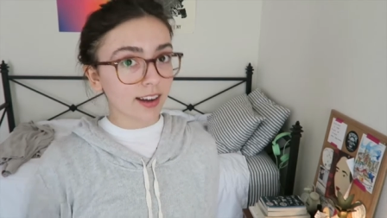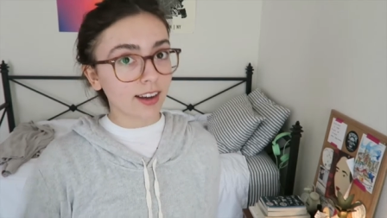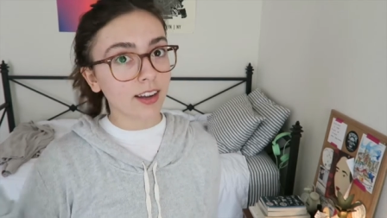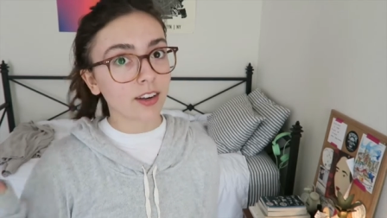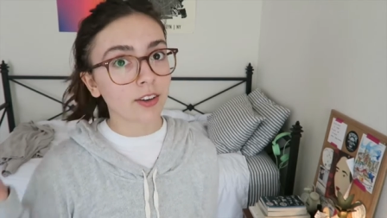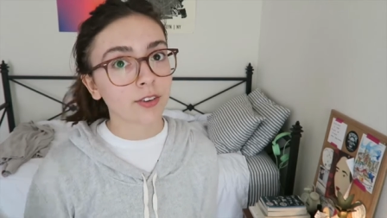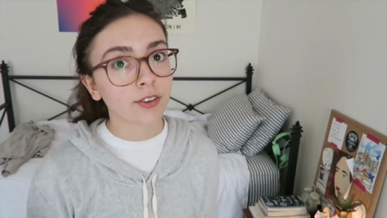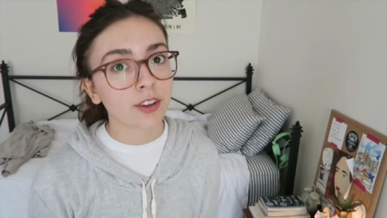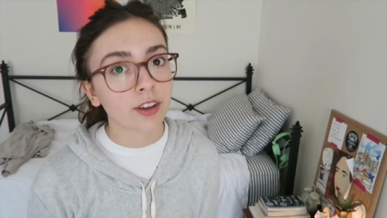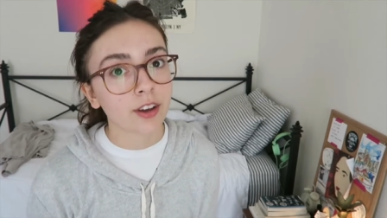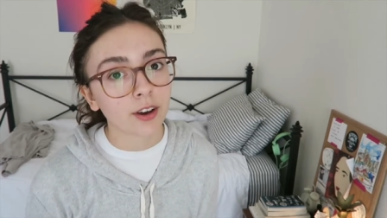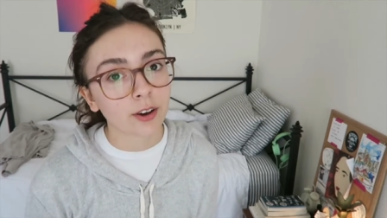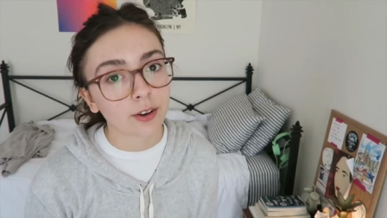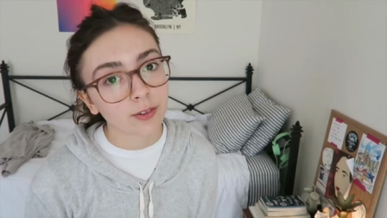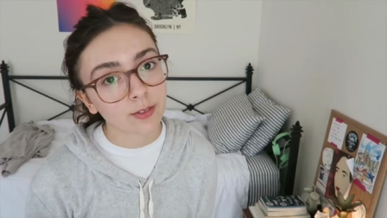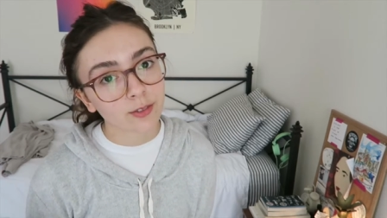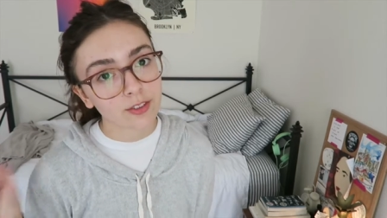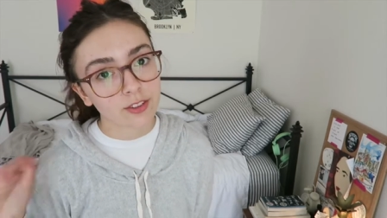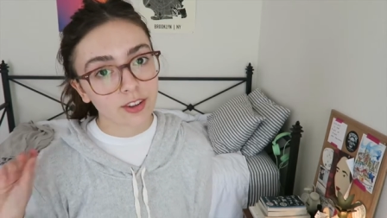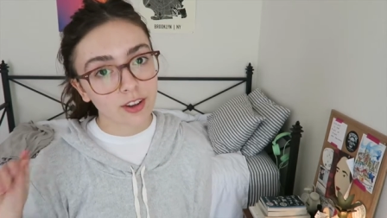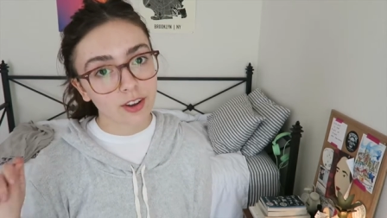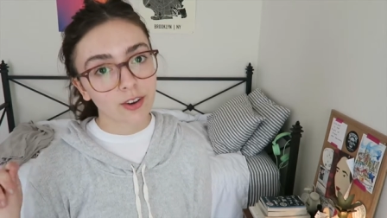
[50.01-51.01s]
I don't
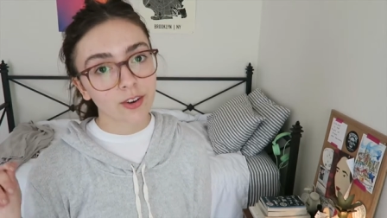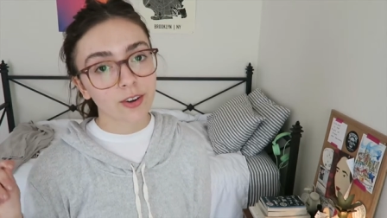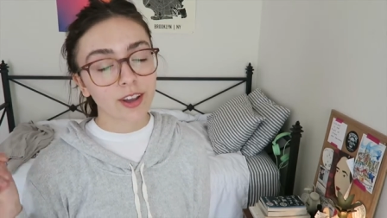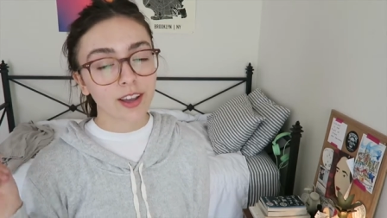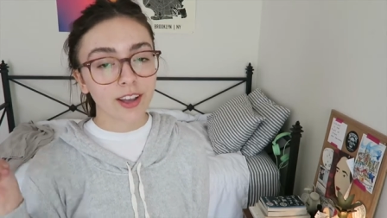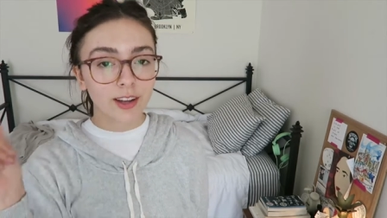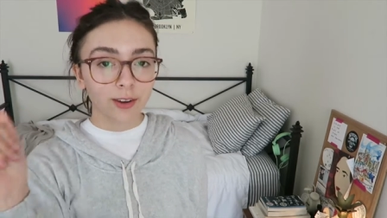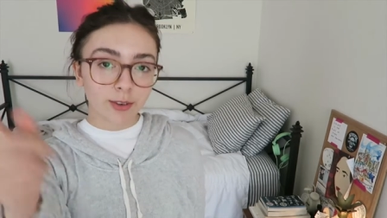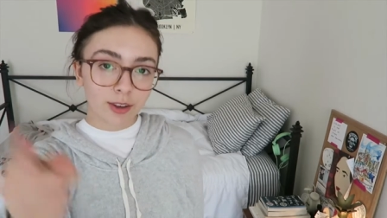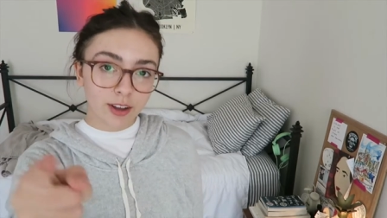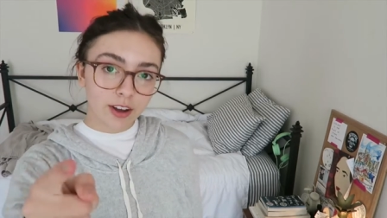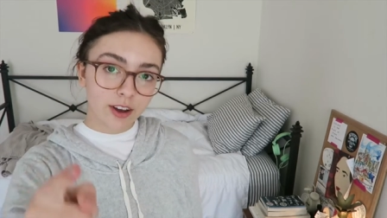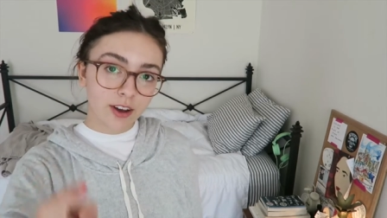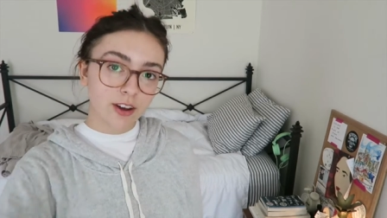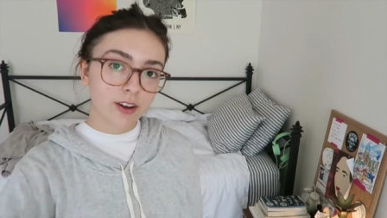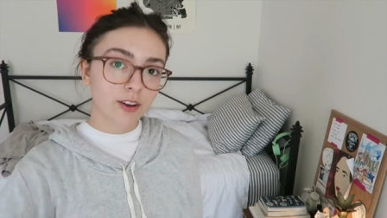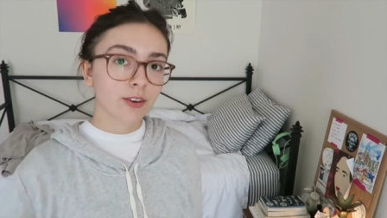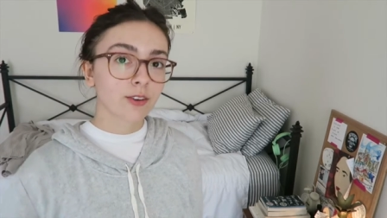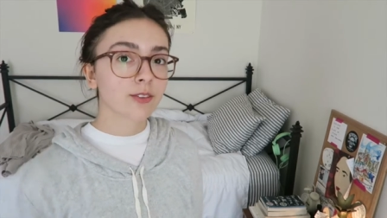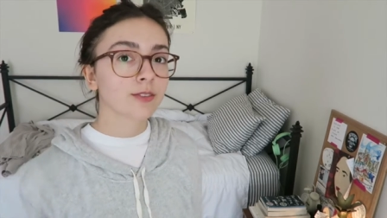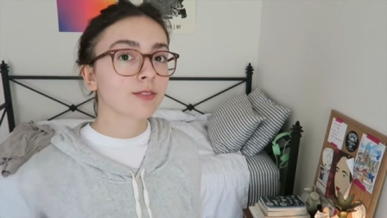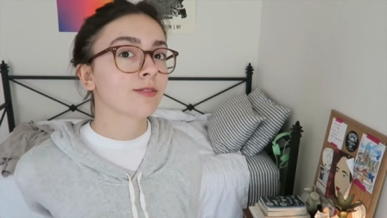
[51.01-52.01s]
know. So here we
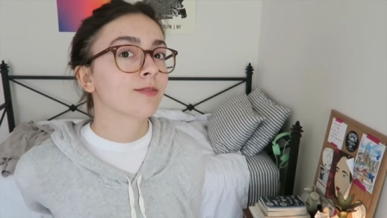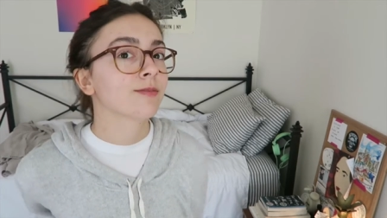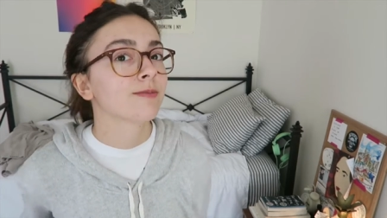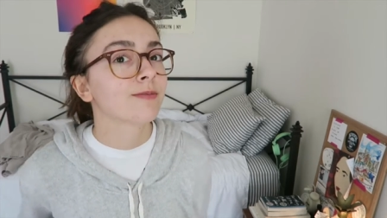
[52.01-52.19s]
go.